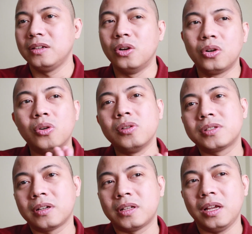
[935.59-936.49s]
your
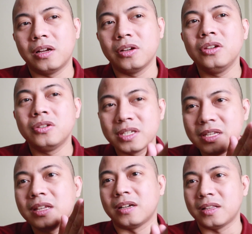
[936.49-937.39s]
goals are clear, you just
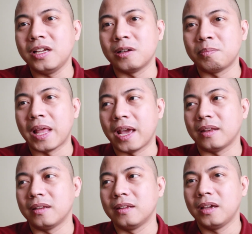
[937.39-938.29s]
need a clear plan